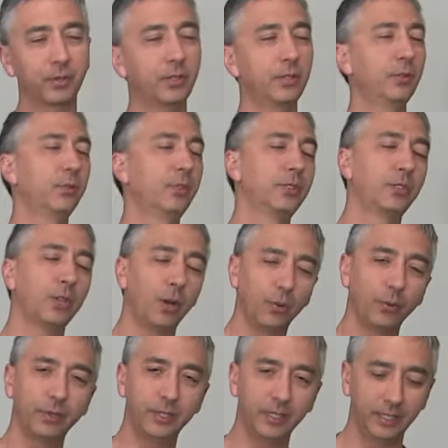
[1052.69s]
You
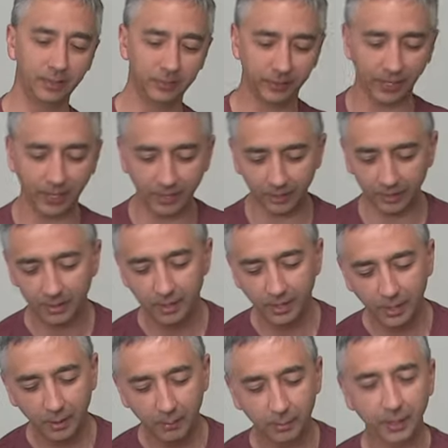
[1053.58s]
don't need that
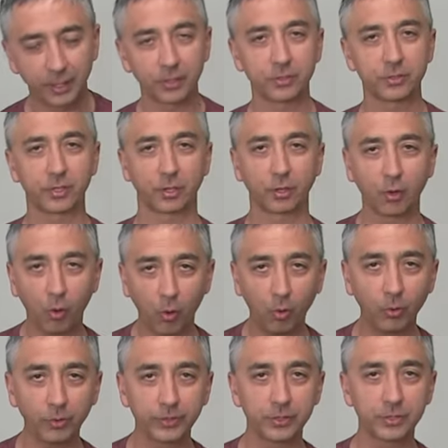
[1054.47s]
because the
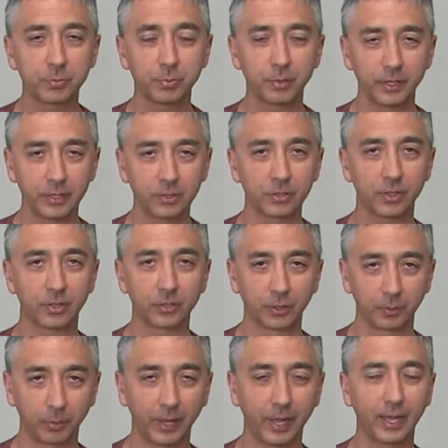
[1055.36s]
coldest place on
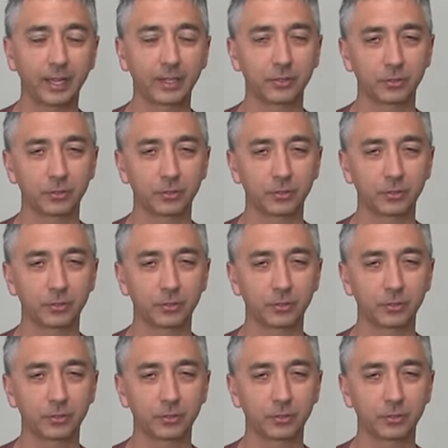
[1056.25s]
your bag